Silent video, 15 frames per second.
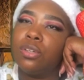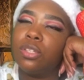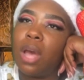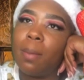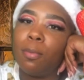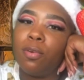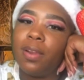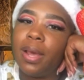I
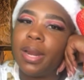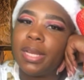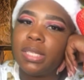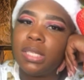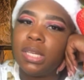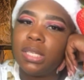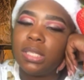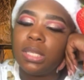moved out at
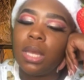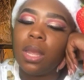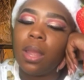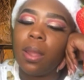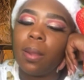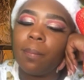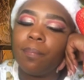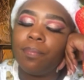
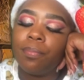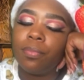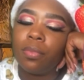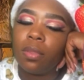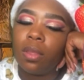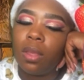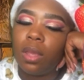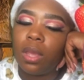16.
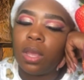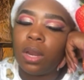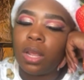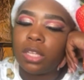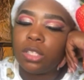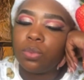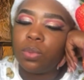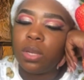And
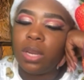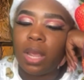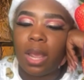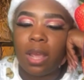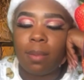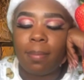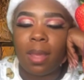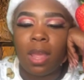at 20, I
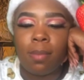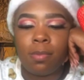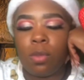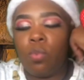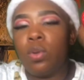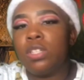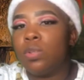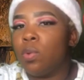had a baby. It
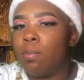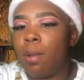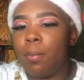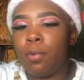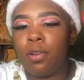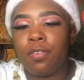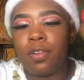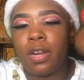wasn't with my
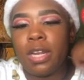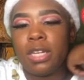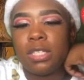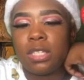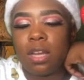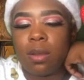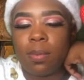boyfriend at the time.